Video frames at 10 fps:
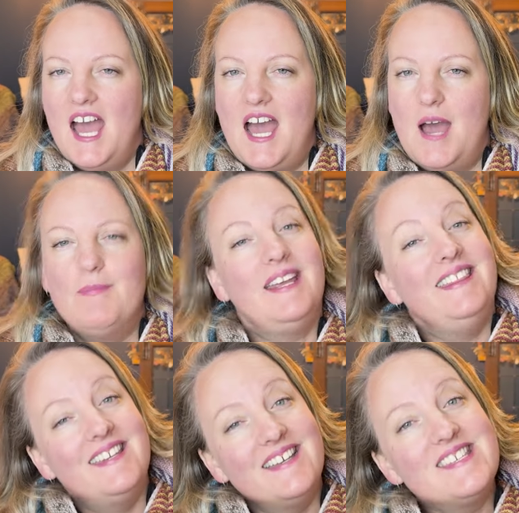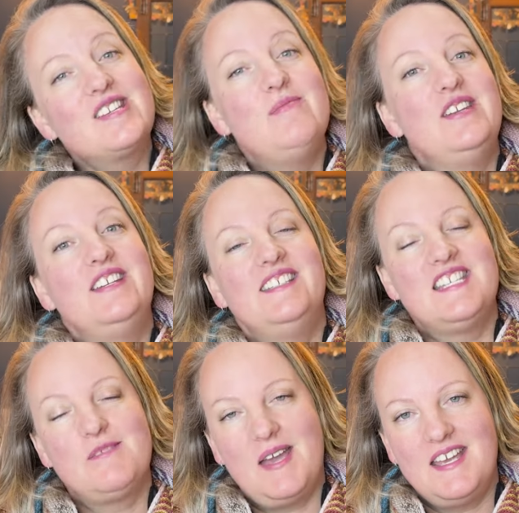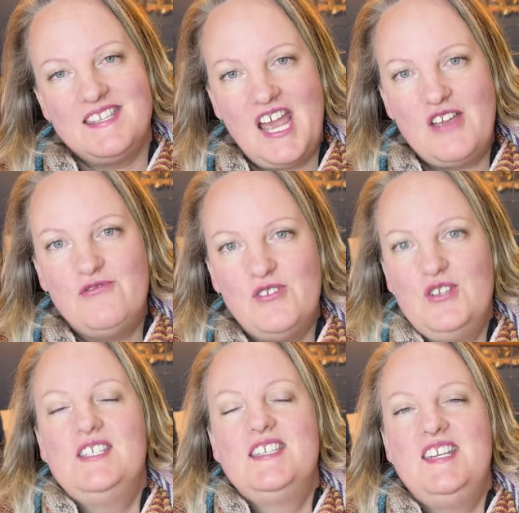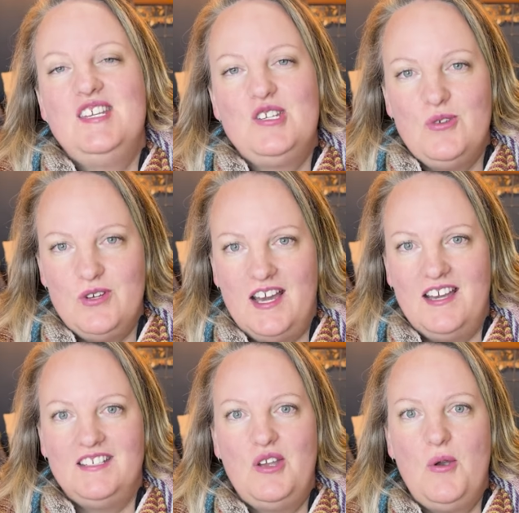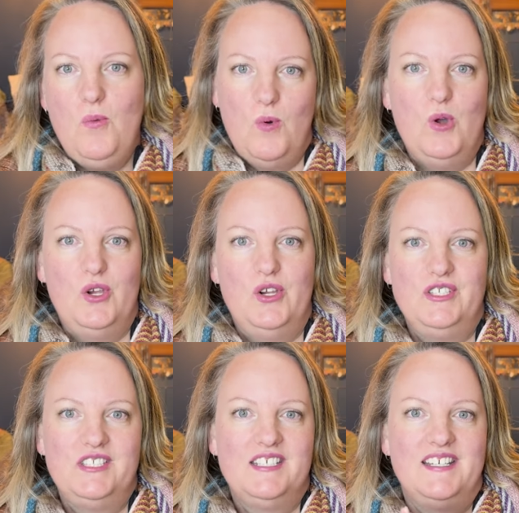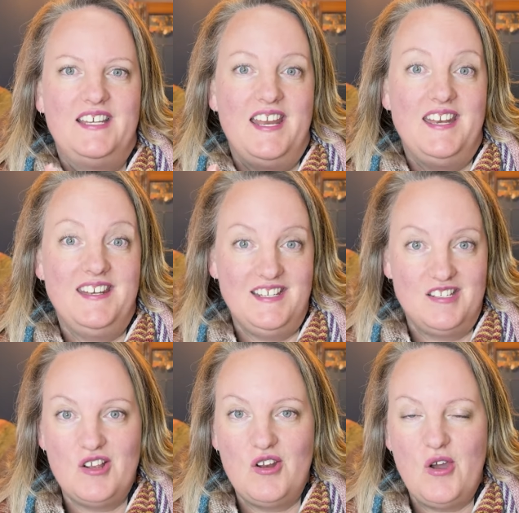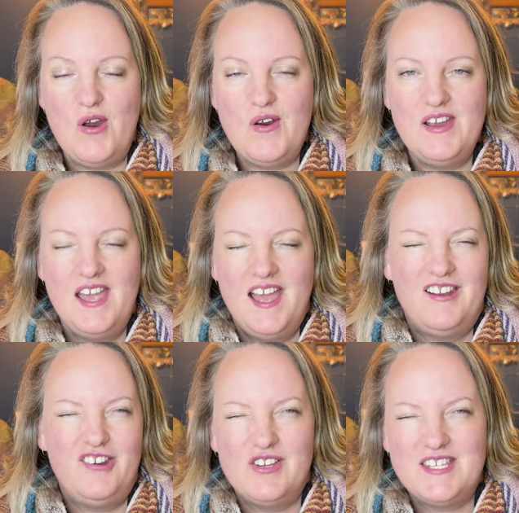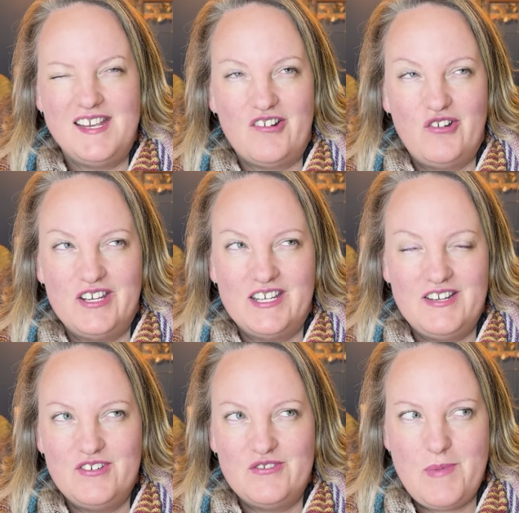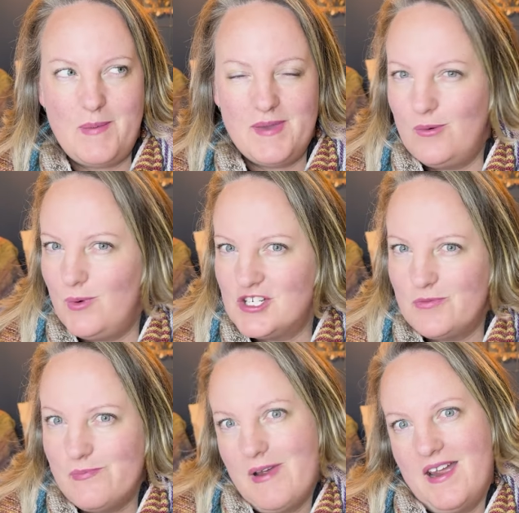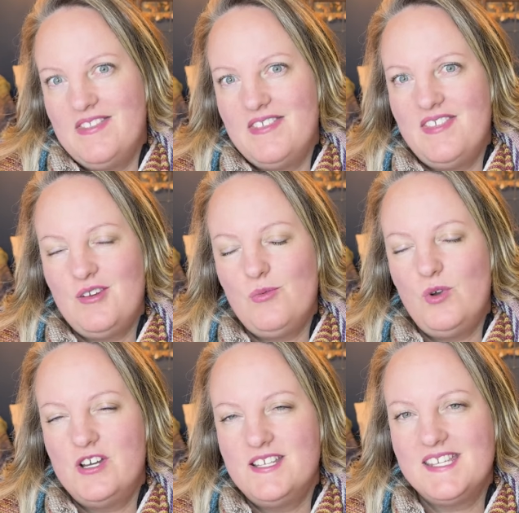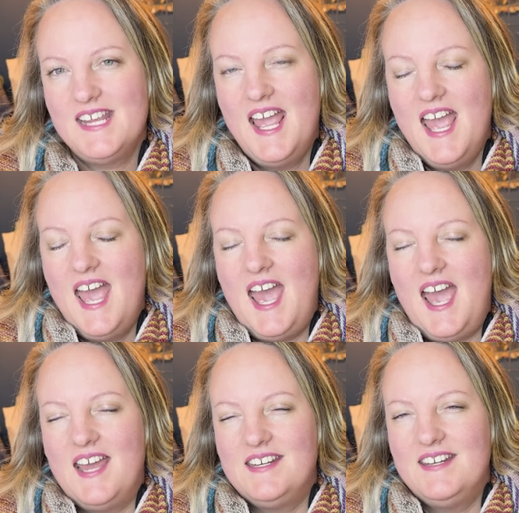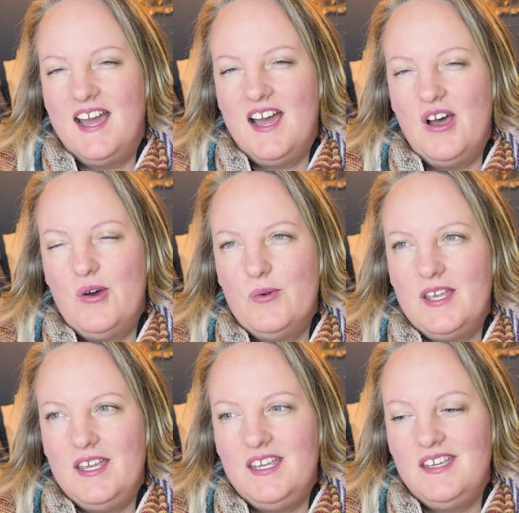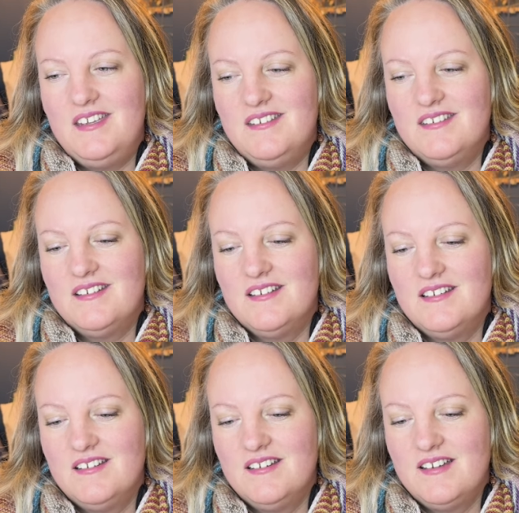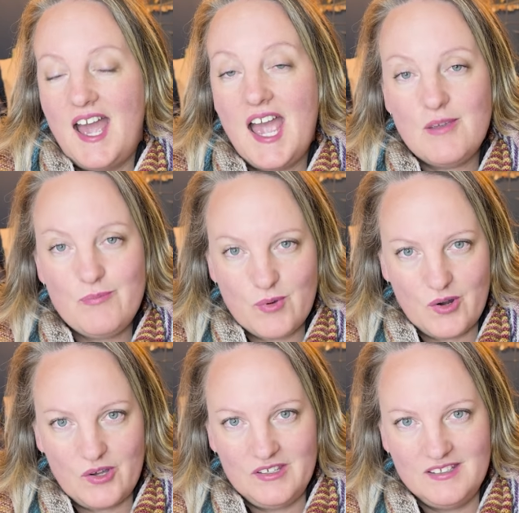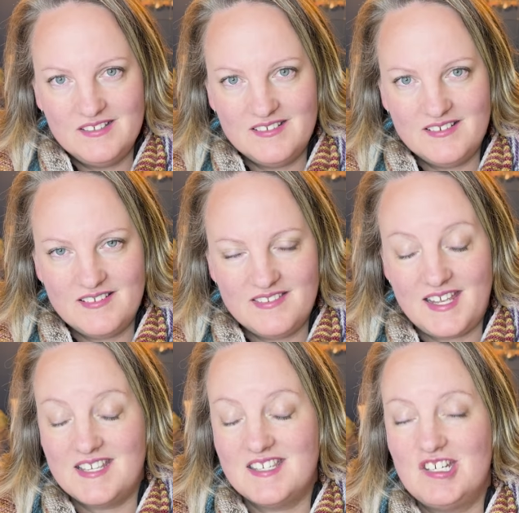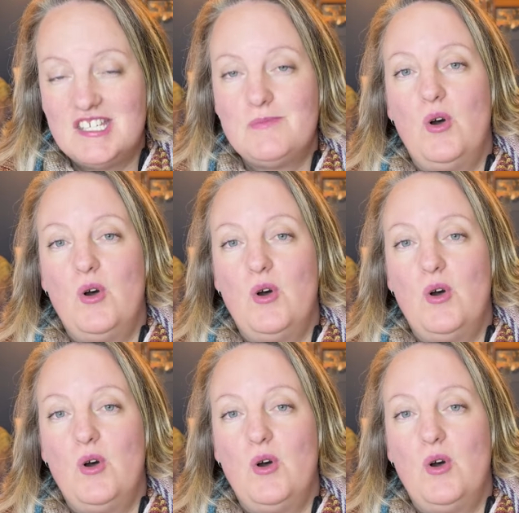in this community space a Vertices Unite World Knit Along. Last year I can't even remember in which month that was, and now in April that has just